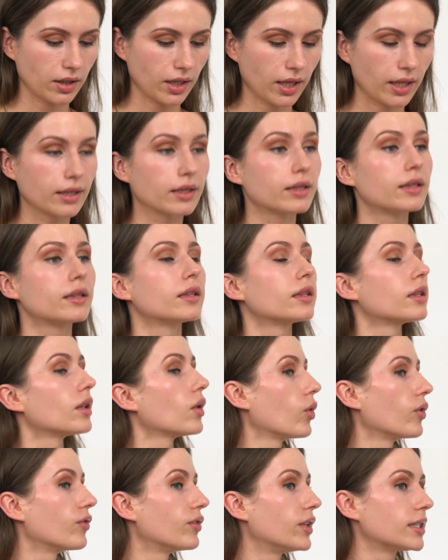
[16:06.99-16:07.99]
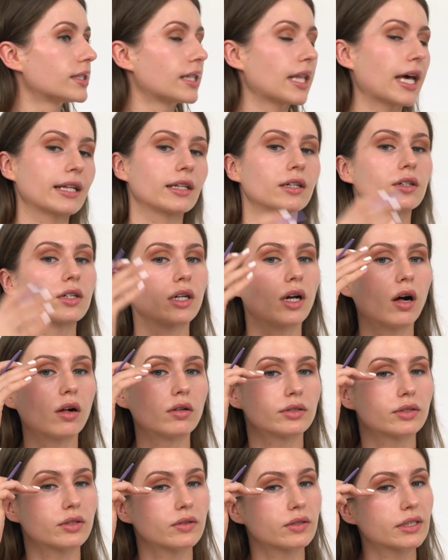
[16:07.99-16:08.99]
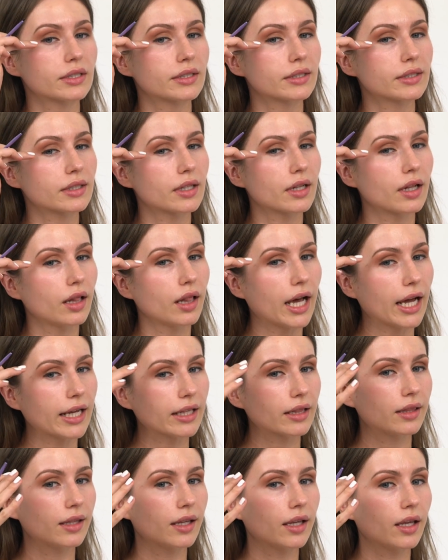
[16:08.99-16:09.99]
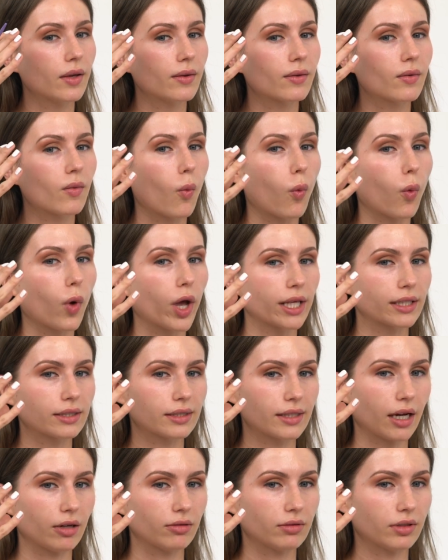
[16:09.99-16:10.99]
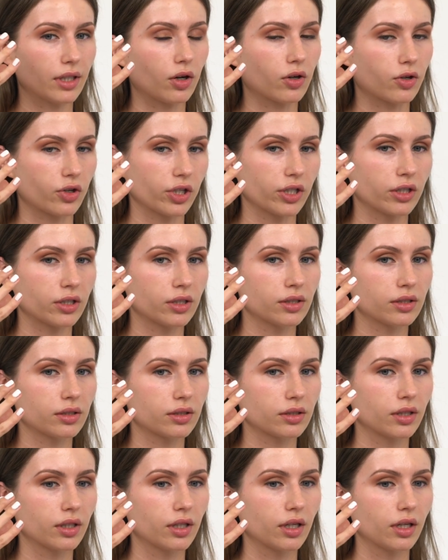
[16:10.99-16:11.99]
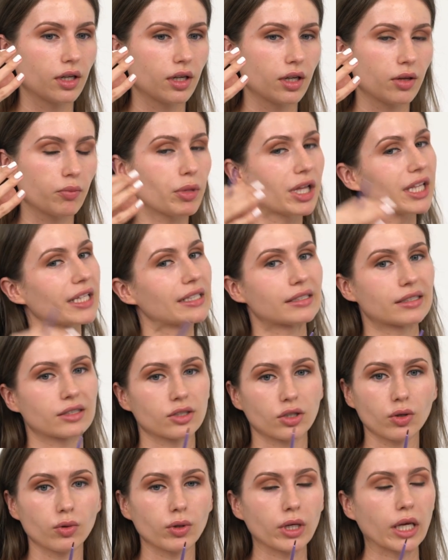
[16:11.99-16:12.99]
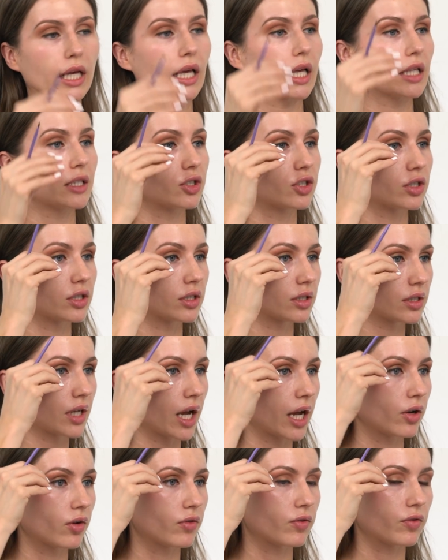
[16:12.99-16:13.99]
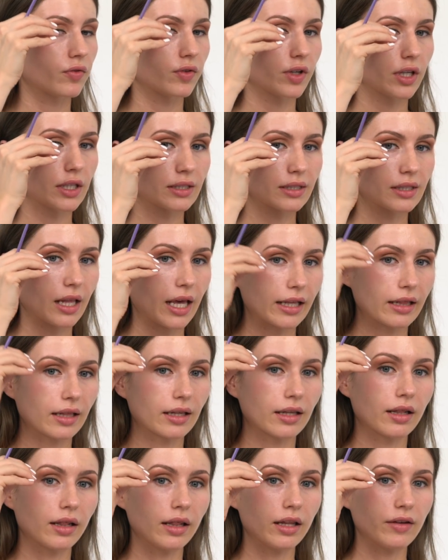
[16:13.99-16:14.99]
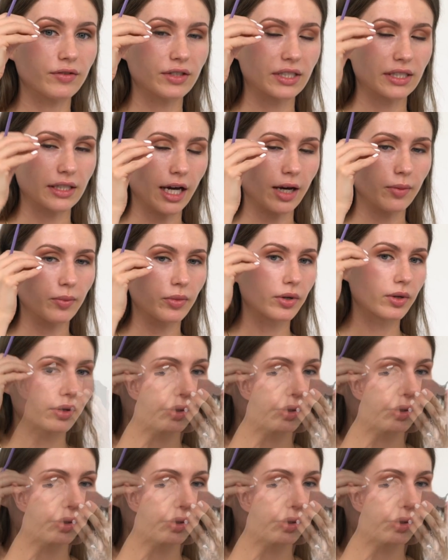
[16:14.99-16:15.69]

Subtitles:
And with this liner, he also slightly wings out the corners, but it's not a wing, it's just kind of, he slightly lifts it up.